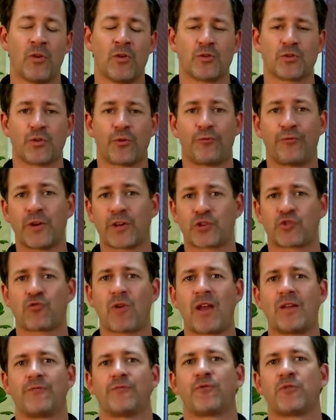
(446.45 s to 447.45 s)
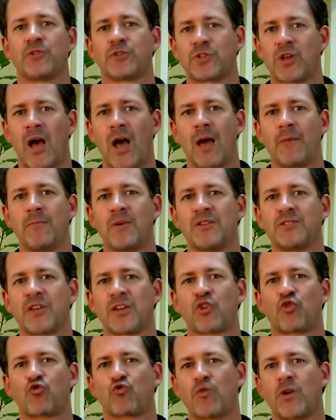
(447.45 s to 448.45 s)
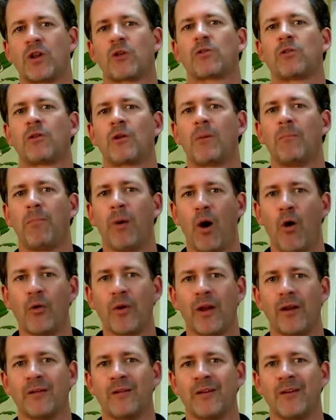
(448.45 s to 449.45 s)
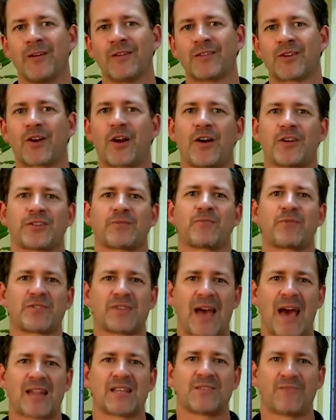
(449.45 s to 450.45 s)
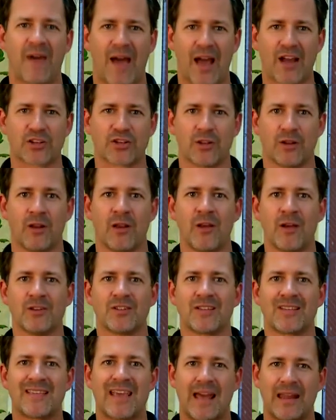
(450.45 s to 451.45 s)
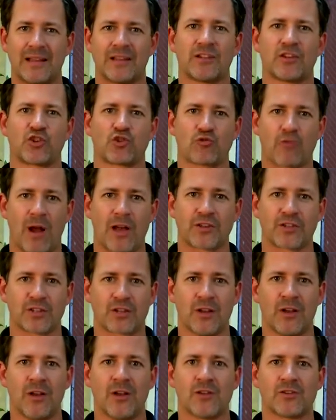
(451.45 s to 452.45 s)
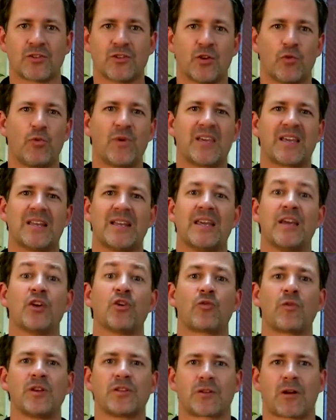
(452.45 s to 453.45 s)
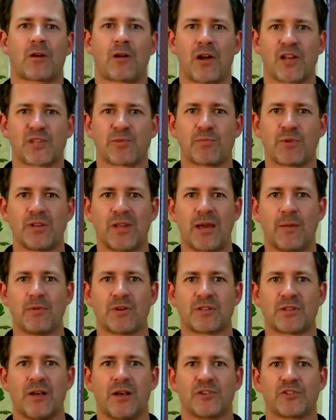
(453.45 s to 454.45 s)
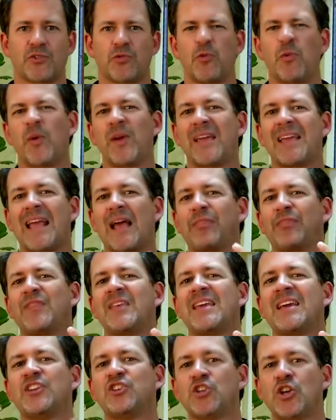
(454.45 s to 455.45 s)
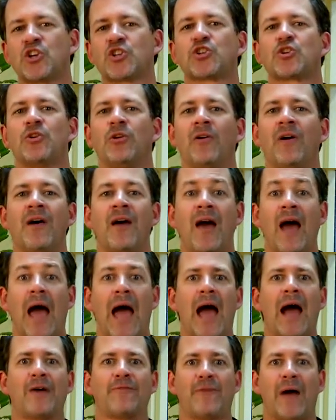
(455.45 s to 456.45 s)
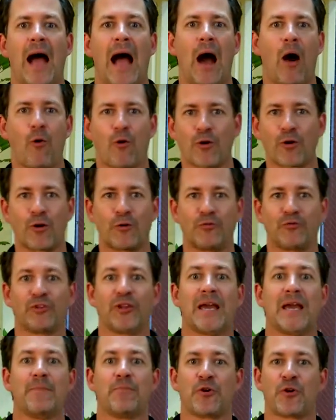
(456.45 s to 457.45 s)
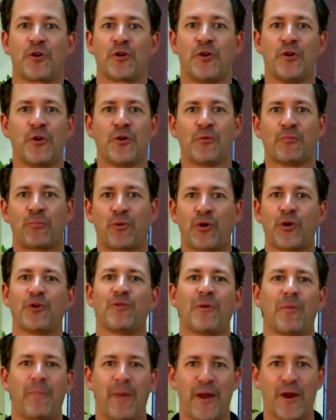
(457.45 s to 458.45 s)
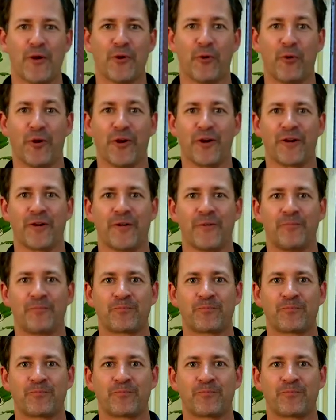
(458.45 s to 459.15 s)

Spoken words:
So fixed right first time is a critical component to customer satisfaction, to getting to trust, so that we can increase our customer labor sales, so that we get the additional half hour of labor per repair order.